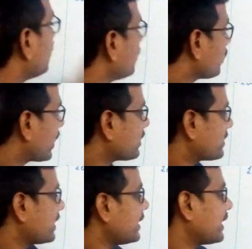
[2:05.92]
you can
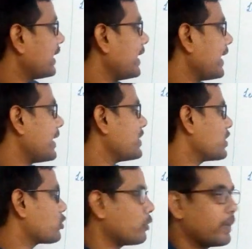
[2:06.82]
say that
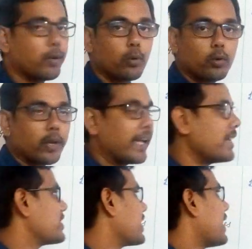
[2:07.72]
Aij should be equal to
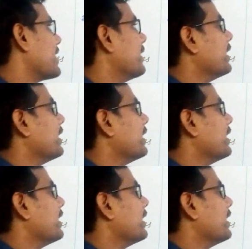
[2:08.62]
Aji.